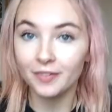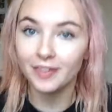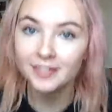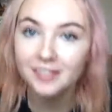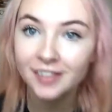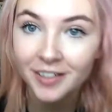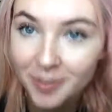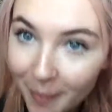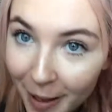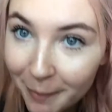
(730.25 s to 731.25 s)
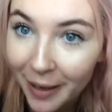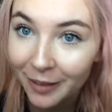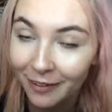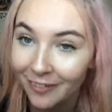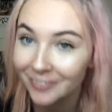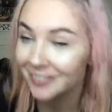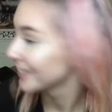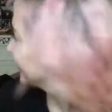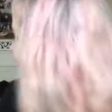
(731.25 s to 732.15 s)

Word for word: this is such a bad background.